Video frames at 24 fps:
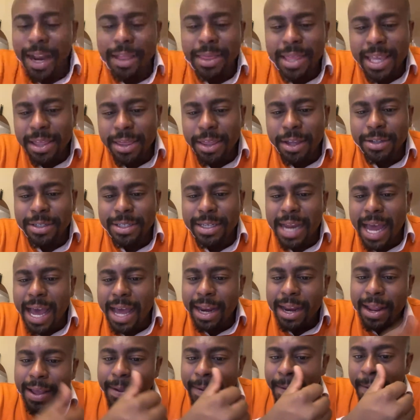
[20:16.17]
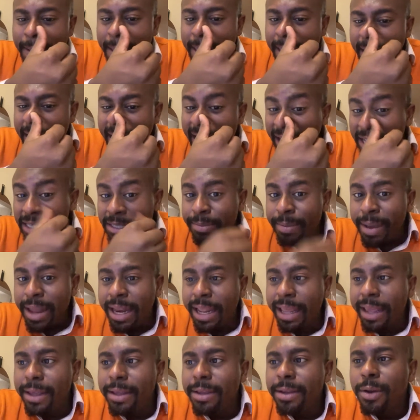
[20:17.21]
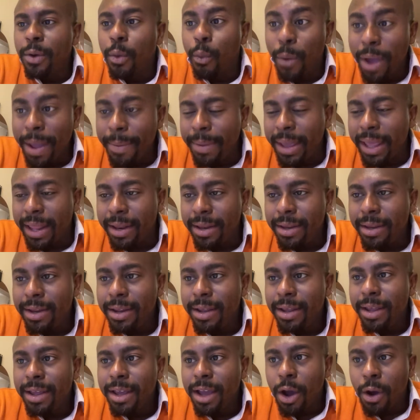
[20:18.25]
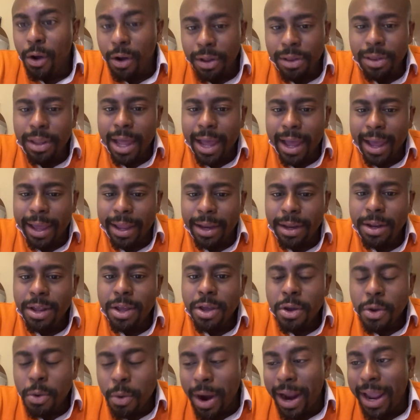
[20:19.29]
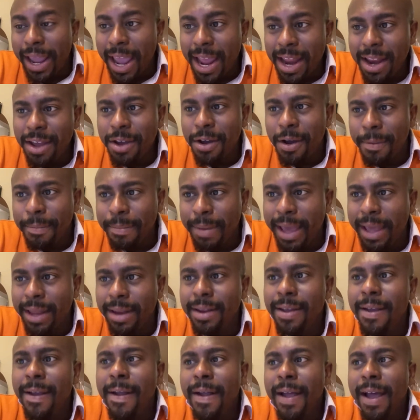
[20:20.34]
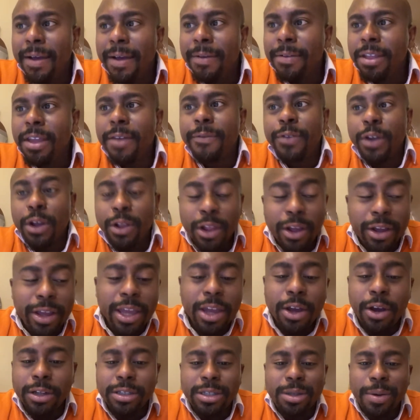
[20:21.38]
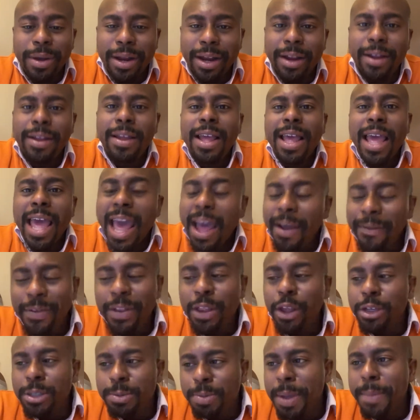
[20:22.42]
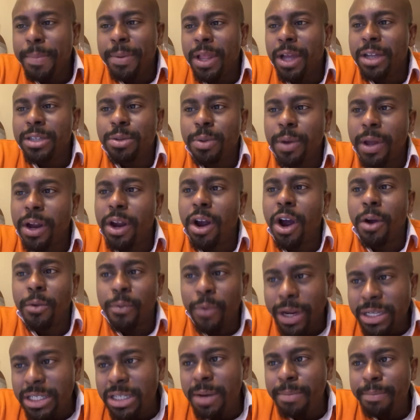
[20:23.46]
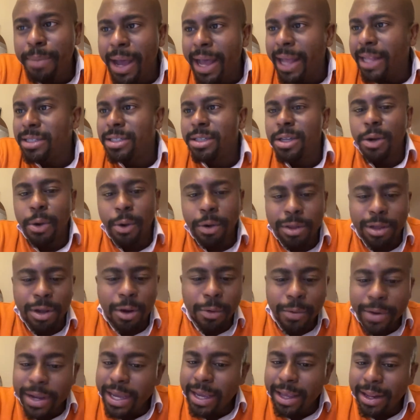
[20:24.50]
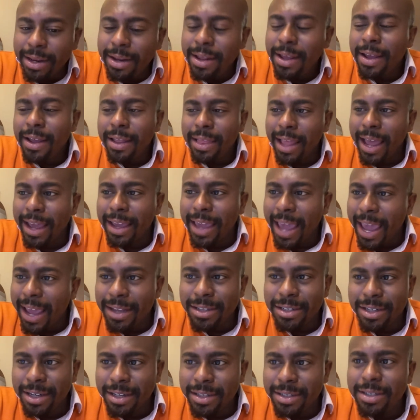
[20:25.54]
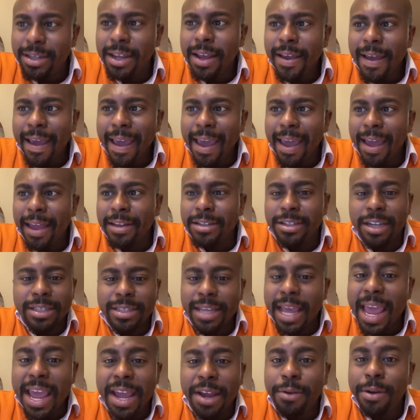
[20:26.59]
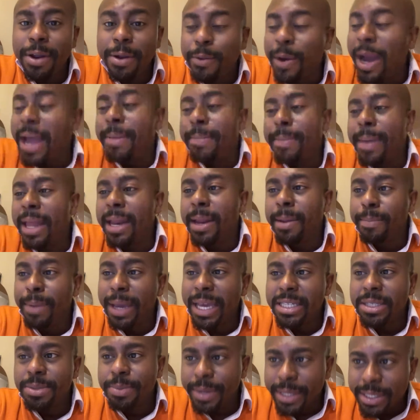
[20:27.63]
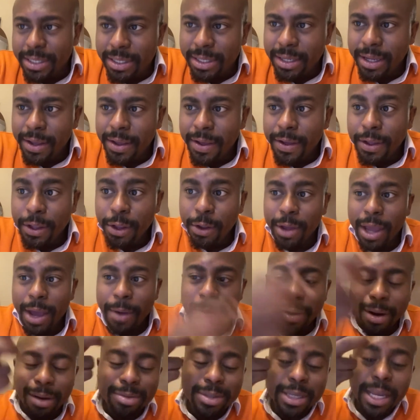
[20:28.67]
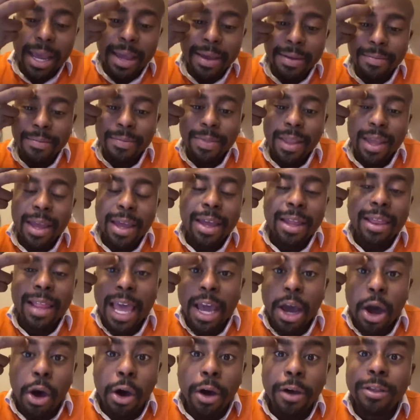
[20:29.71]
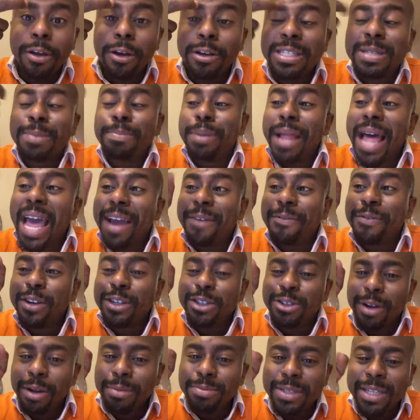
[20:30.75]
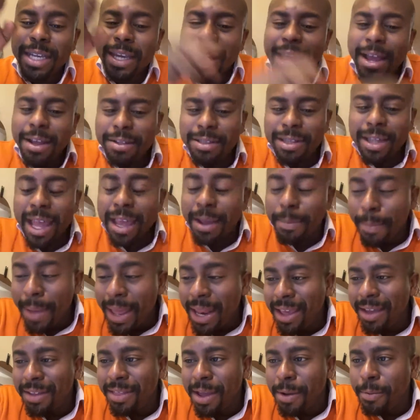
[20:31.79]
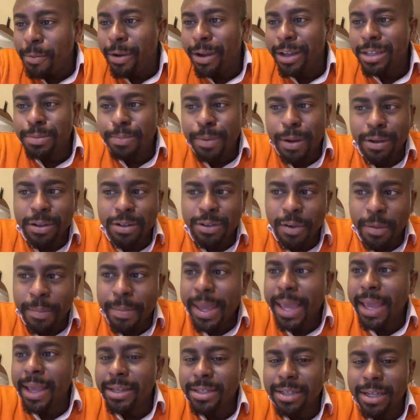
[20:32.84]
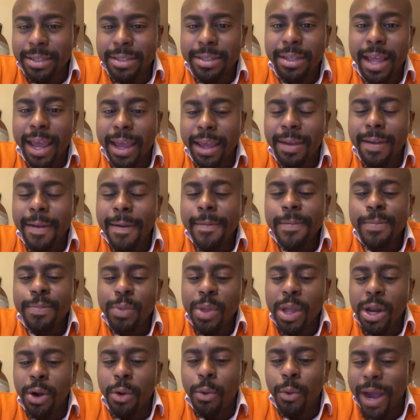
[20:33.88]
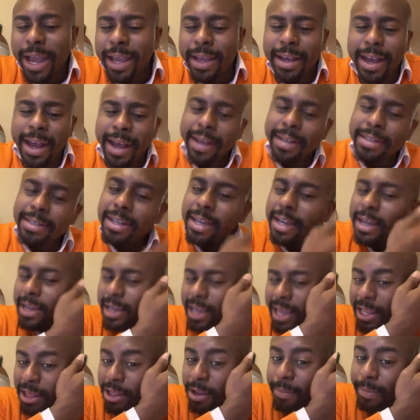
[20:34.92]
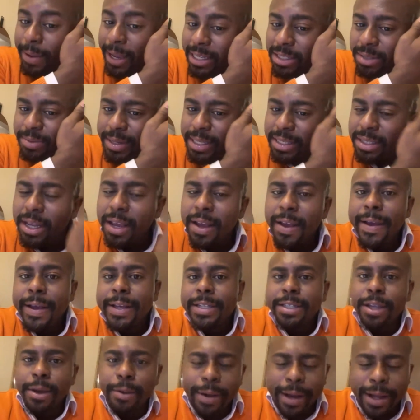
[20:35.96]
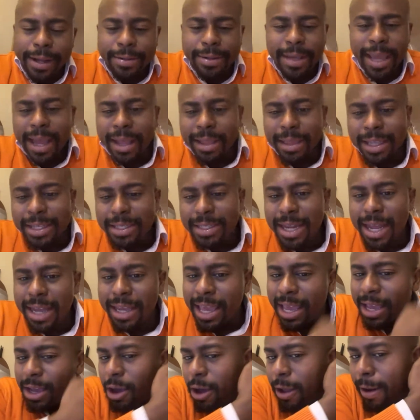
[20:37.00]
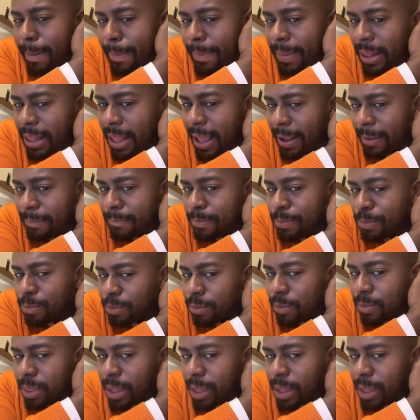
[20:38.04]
I think there's not as many women online who are hating on men. If you're looking on Twitter, half of those people on Twitter are Russian bots, North Korean like agents, and just angry white men in basements. You get what I'm saying? Like all those Black for Trump's accounts, like many of them were exposed for being just like, white guys in their basements. So yeah, let's not get caught up in that.